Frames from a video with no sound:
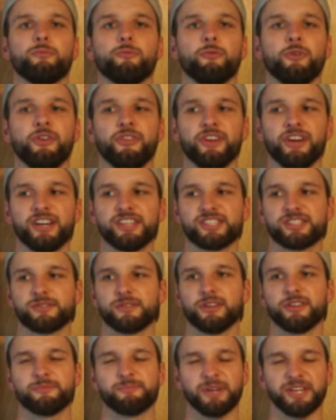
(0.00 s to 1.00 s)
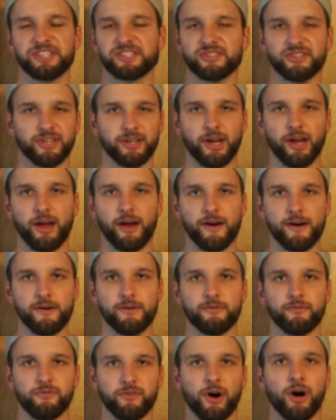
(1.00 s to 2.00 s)
with this is basically
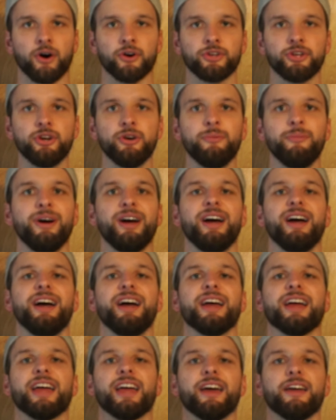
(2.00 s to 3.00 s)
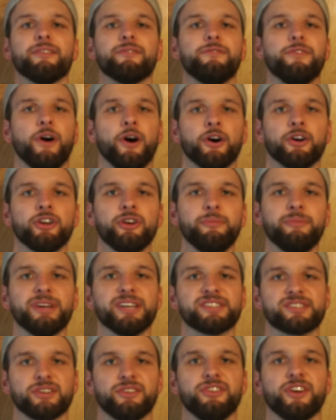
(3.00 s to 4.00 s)
volume, and volume
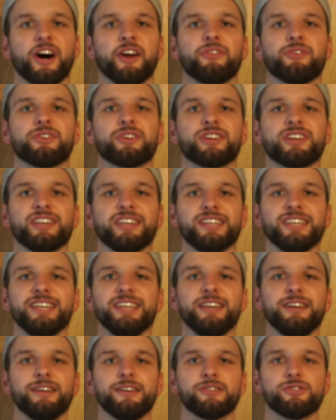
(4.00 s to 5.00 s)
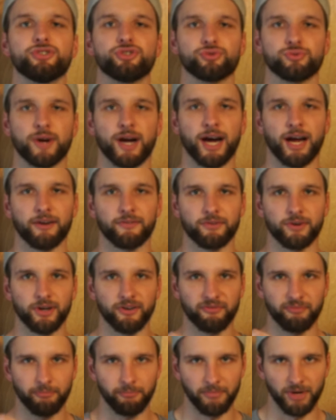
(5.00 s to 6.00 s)
is another key driver
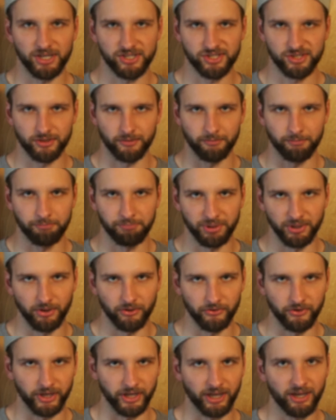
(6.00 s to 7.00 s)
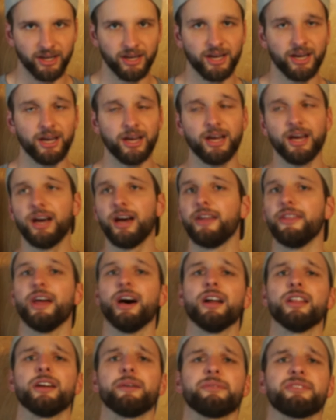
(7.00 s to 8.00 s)
of muscle building.
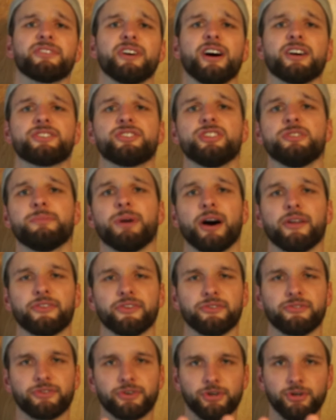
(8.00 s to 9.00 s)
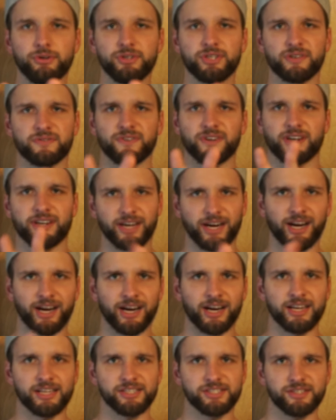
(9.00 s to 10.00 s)
Now let me talk to you about the two different
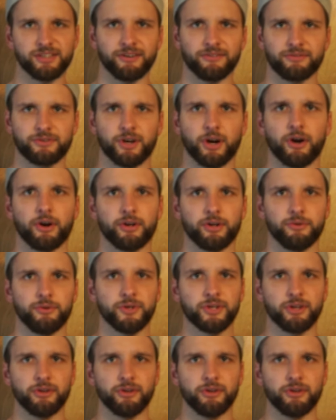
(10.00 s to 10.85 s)
kinds of cardio you